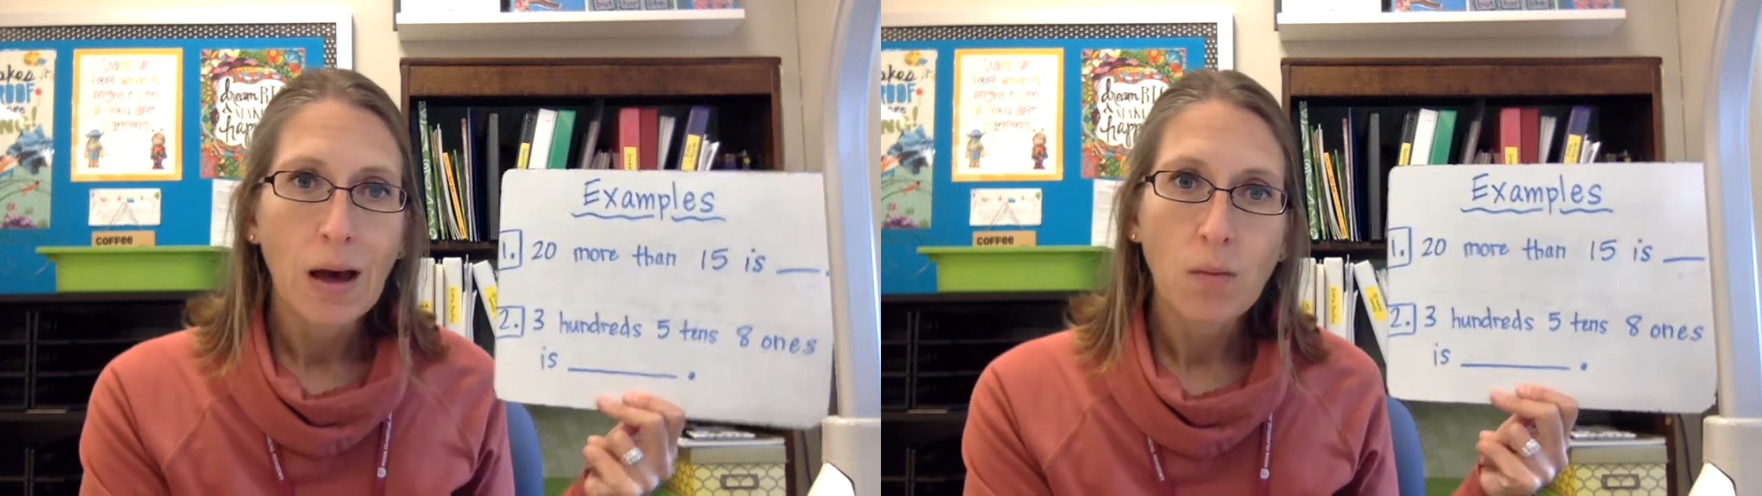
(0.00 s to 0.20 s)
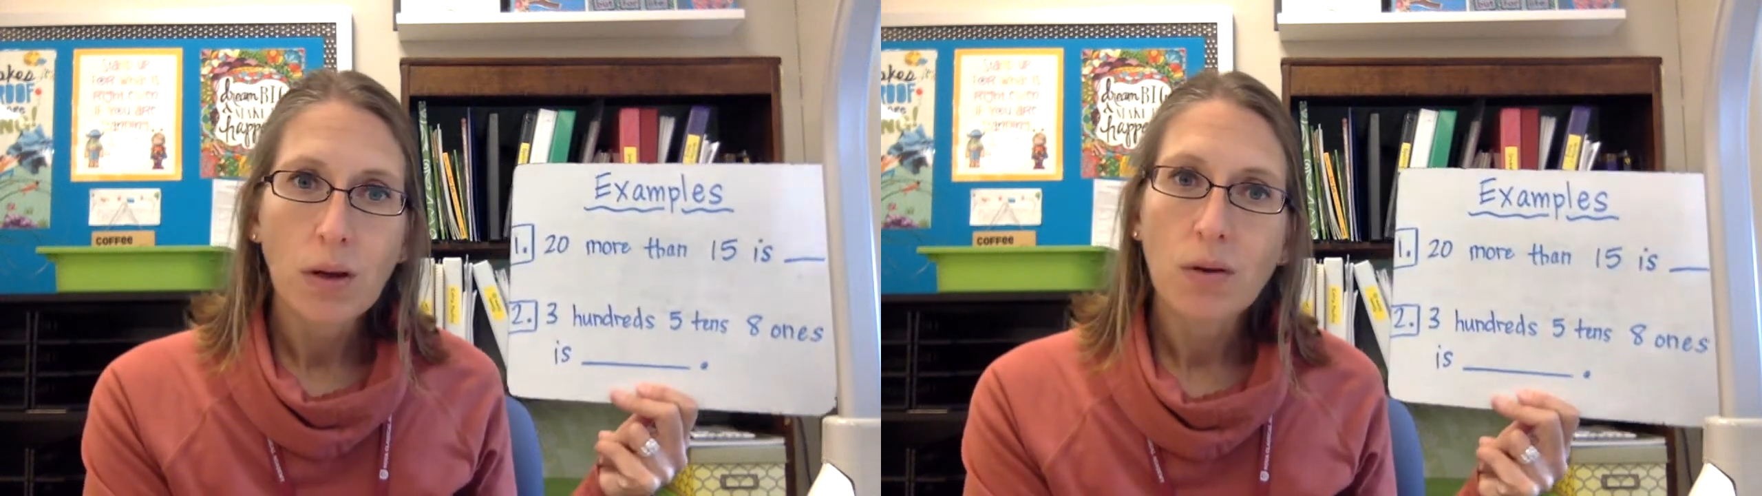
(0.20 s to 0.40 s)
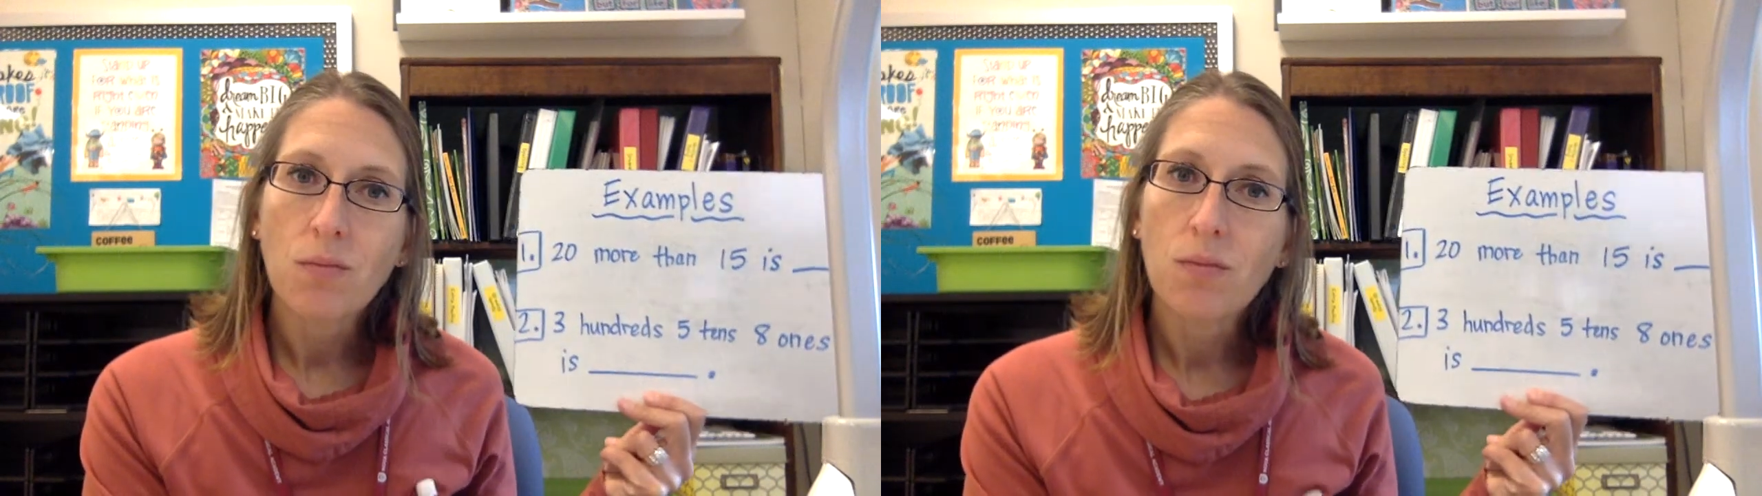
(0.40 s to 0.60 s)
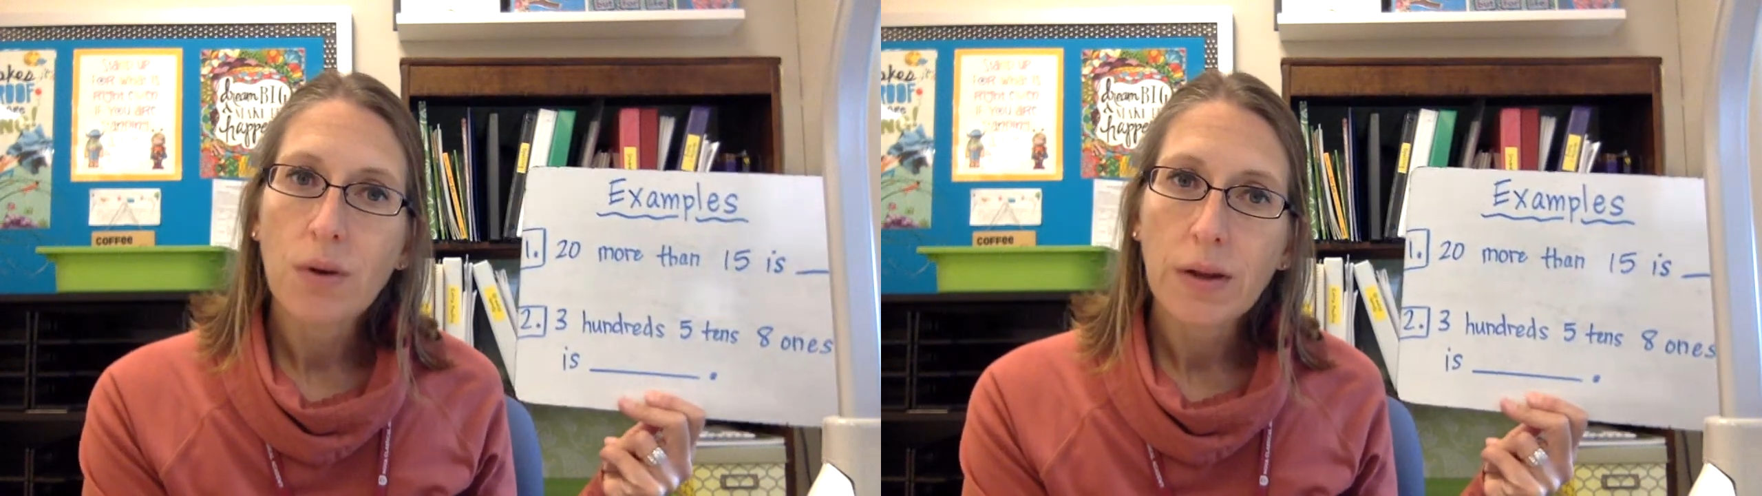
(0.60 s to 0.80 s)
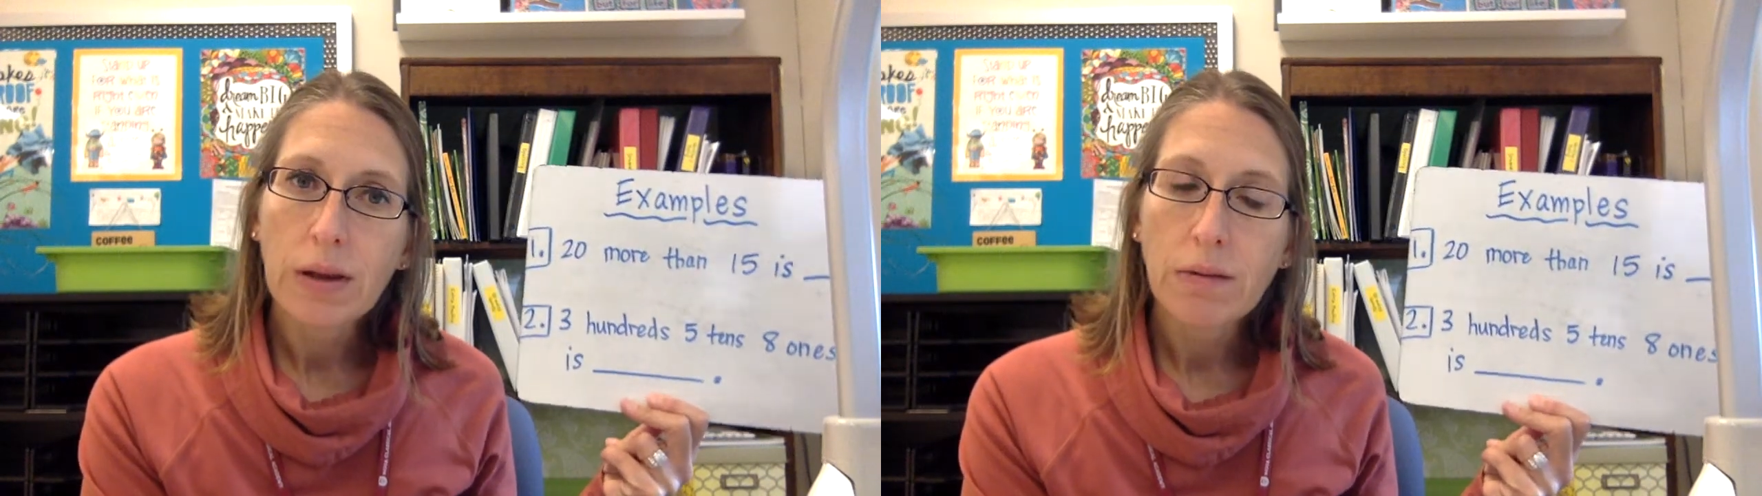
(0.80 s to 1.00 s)
I want you to
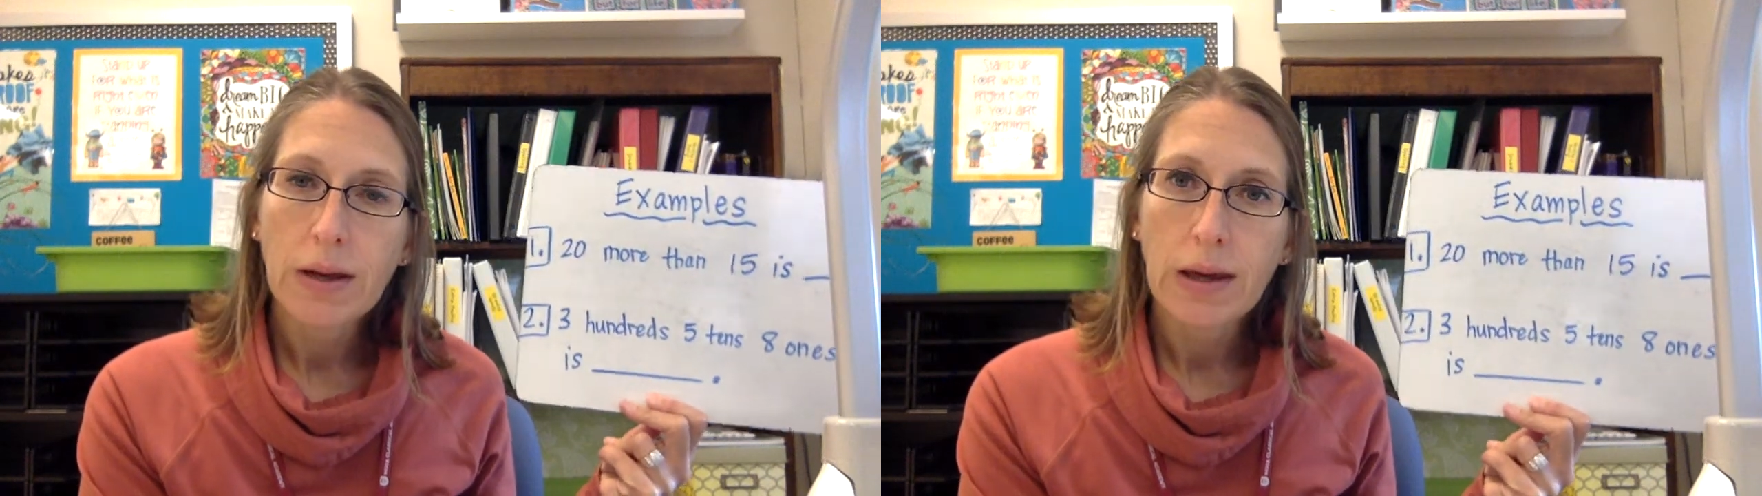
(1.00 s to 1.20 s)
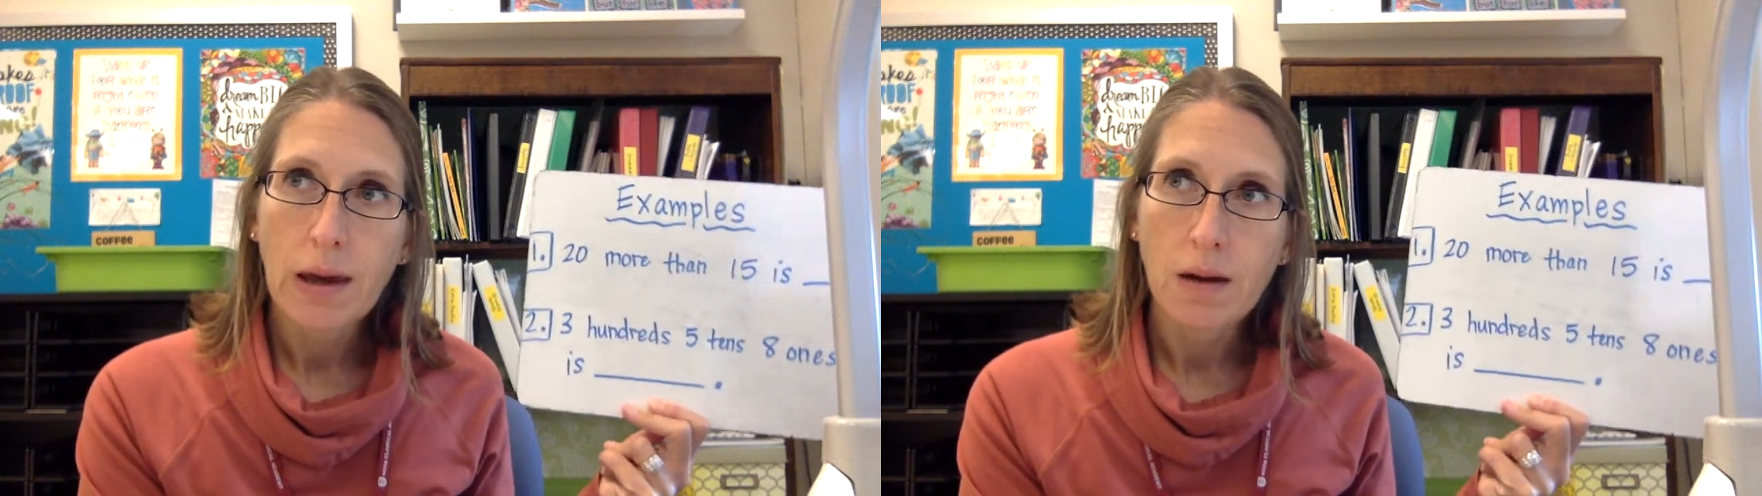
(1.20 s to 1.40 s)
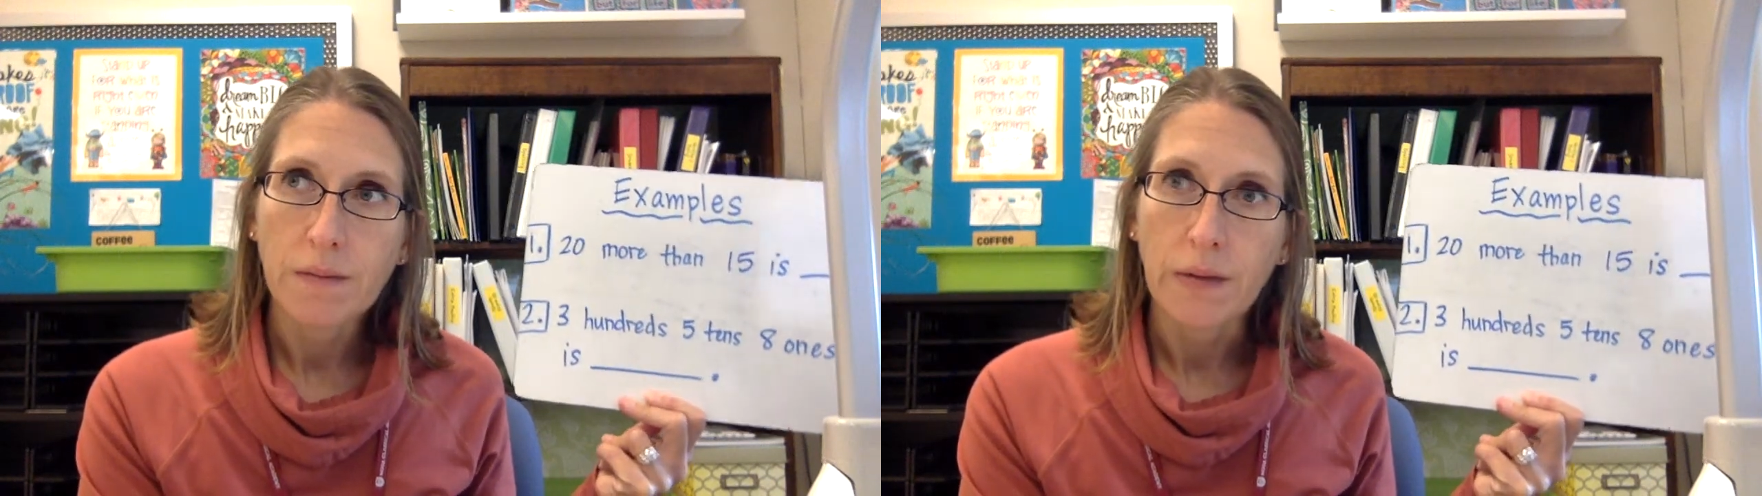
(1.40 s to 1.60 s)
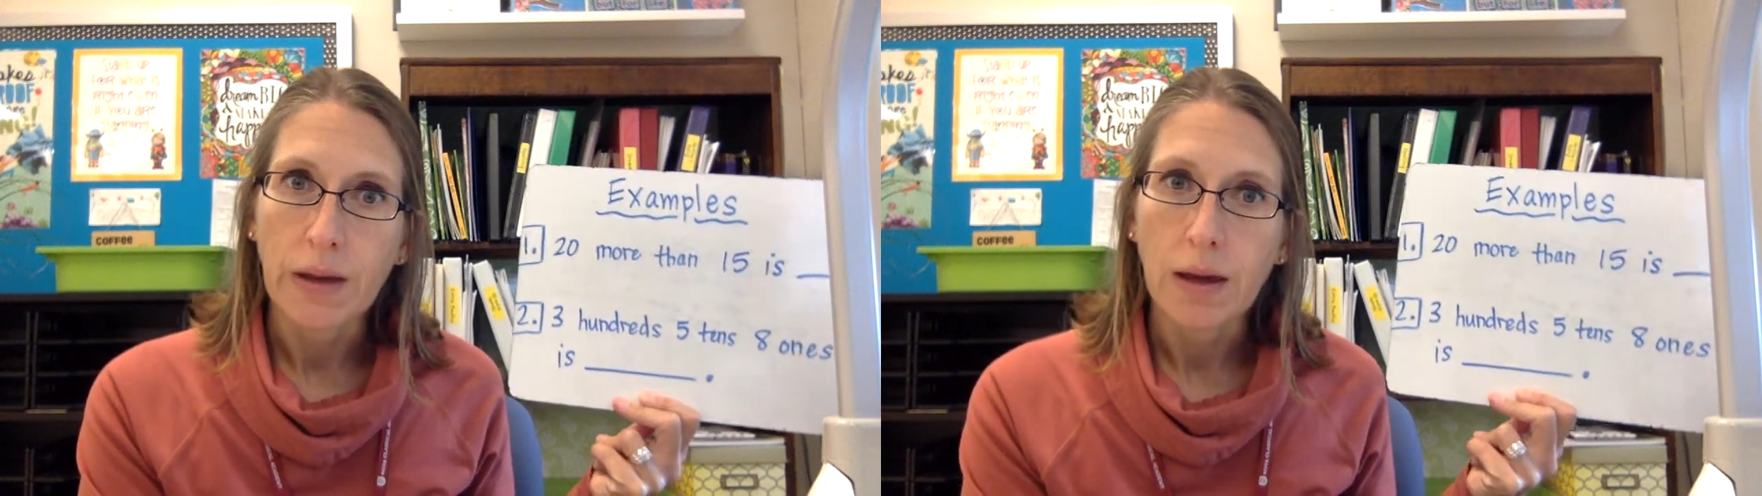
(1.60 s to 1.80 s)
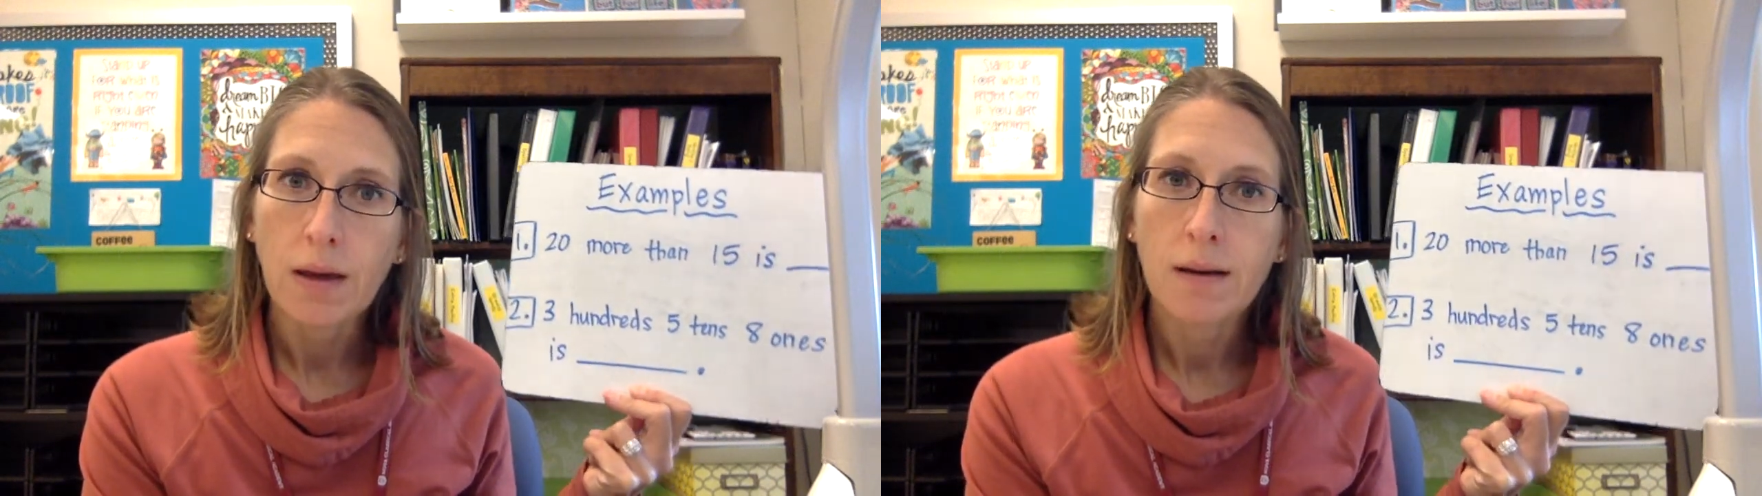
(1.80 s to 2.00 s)
really read it
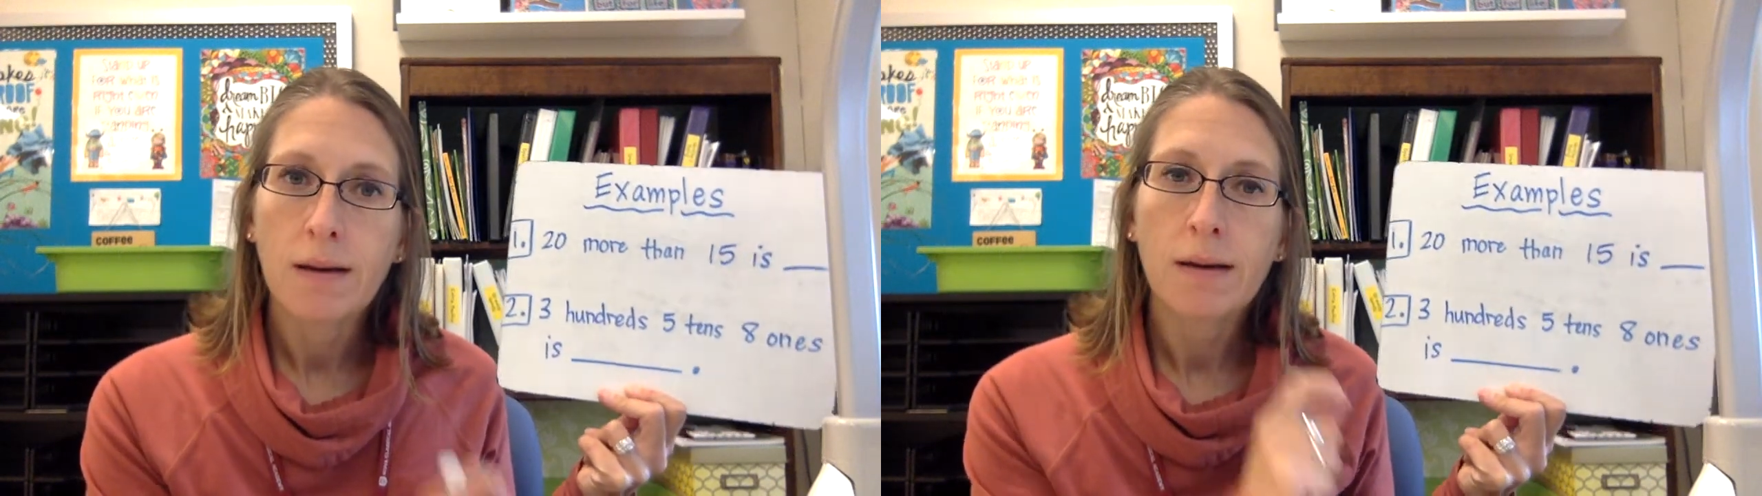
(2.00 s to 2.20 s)
carefully